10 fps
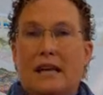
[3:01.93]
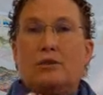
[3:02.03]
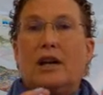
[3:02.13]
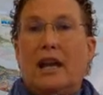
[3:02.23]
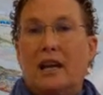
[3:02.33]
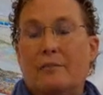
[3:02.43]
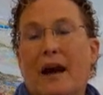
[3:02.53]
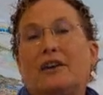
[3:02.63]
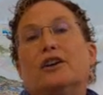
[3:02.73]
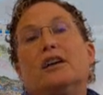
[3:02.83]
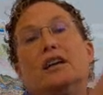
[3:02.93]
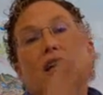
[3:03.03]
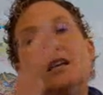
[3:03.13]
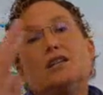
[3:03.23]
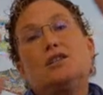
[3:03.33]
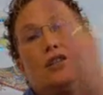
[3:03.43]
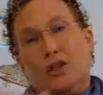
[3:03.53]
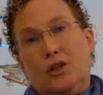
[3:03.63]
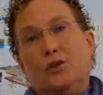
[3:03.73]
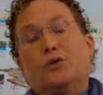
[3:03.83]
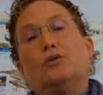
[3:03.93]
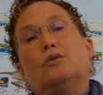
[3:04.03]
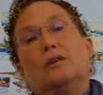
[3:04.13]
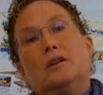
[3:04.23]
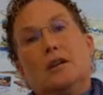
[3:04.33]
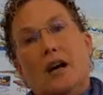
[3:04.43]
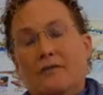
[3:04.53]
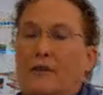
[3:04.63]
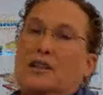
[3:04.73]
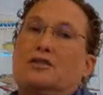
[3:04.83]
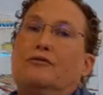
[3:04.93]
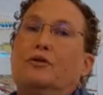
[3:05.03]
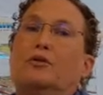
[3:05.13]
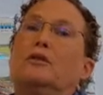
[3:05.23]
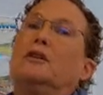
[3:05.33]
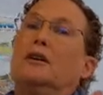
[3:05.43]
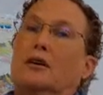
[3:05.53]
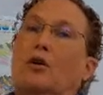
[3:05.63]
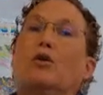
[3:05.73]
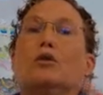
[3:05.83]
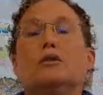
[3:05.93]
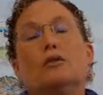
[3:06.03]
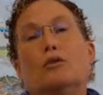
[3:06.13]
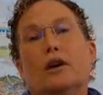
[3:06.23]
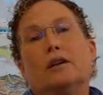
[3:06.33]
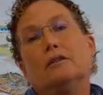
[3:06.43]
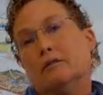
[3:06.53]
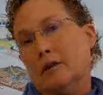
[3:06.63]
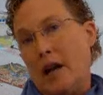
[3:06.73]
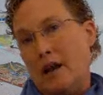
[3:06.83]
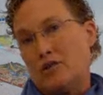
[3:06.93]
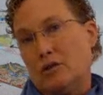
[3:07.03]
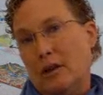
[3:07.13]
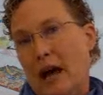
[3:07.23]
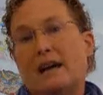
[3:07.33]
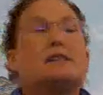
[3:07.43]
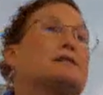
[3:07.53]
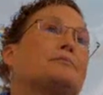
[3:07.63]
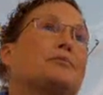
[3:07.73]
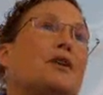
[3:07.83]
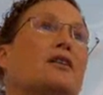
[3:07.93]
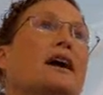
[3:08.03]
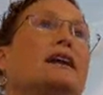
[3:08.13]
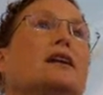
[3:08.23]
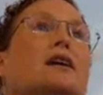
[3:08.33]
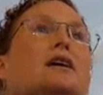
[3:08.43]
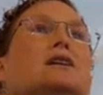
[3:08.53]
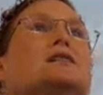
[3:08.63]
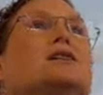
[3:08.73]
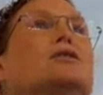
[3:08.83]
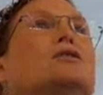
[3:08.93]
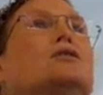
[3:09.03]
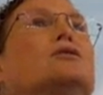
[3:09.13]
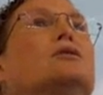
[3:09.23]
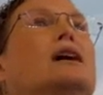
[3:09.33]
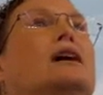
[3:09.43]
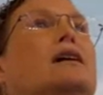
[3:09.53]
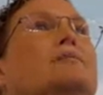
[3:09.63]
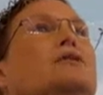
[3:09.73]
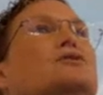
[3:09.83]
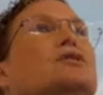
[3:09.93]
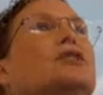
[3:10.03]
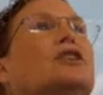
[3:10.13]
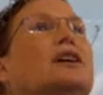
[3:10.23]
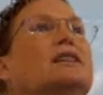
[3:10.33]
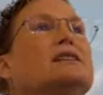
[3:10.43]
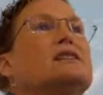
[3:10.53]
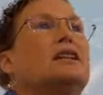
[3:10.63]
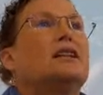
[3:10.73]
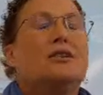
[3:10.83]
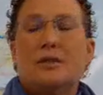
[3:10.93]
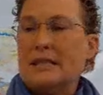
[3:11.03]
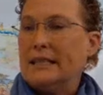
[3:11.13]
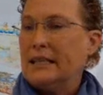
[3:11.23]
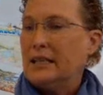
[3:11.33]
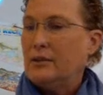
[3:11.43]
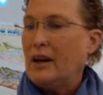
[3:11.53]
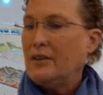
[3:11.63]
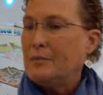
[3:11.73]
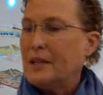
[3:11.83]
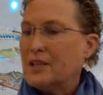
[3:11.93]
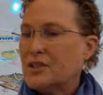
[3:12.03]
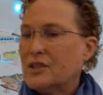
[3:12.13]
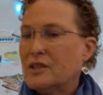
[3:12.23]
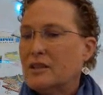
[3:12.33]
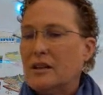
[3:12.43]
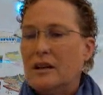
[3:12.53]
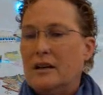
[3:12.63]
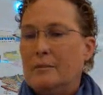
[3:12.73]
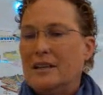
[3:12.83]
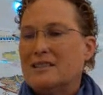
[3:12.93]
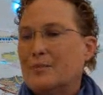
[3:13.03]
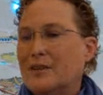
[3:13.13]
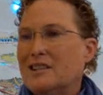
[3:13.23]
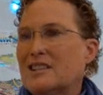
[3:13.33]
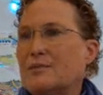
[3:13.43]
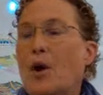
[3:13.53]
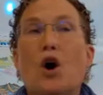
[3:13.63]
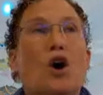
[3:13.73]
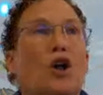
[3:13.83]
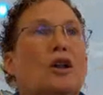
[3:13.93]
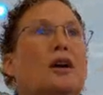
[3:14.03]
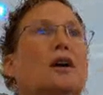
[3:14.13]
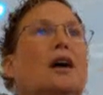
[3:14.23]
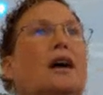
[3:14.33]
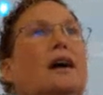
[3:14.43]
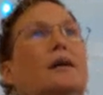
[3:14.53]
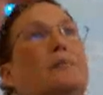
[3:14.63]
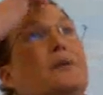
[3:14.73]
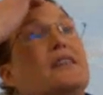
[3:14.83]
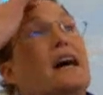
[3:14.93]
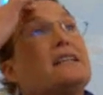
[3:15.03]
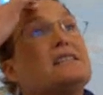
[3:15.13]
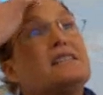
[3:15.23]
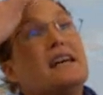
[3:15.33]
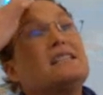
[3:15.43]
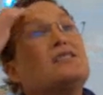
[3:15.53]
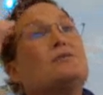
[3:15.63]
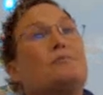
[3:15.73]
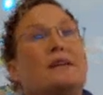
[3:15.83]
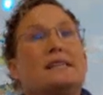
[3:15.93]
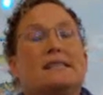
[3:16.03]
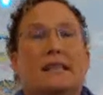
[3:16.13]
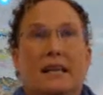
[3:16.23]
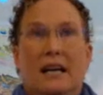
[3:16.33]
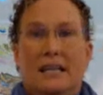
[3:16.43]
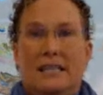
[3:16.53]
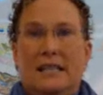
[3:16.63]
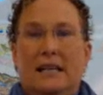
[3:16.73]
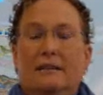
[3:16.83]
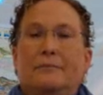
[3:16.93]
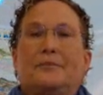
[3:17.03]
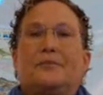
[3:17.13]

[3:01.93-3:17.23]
dead organic matter into a fossil fuel, coal, oil, or natural gas. All right, so you should look at this closely. You have a picture, it's pretty small, but that's your basic idea.